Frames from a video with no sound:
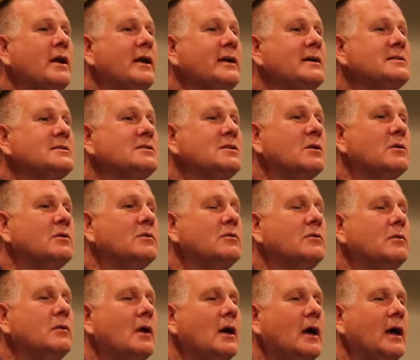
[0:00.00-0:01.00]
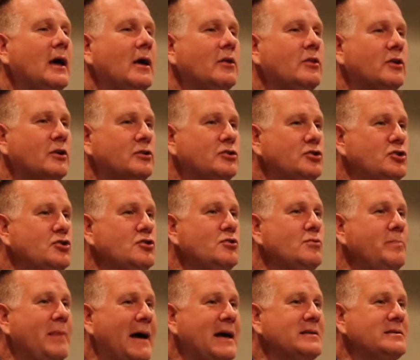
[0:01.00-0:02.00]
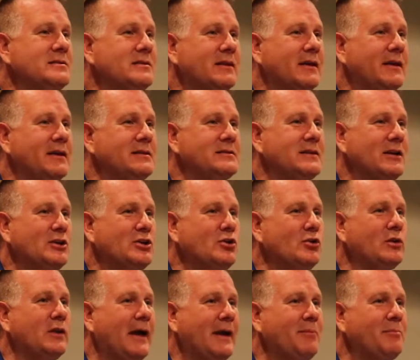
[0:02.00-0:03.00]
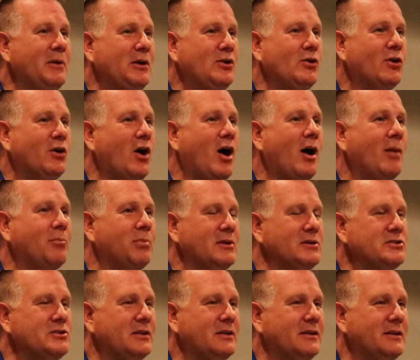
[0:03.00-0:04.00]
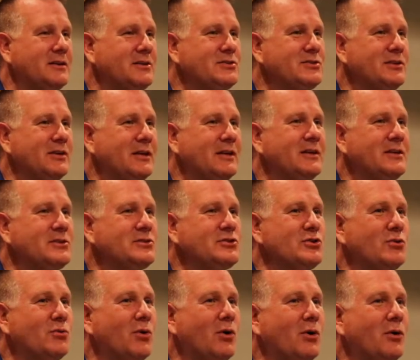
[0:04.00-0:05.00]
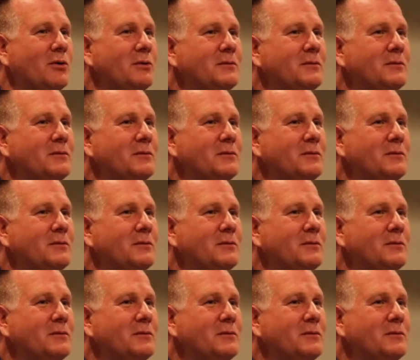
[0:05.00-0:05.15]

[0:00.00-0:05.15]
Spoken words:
is the two best things that you'd like me to accomplish in this new role?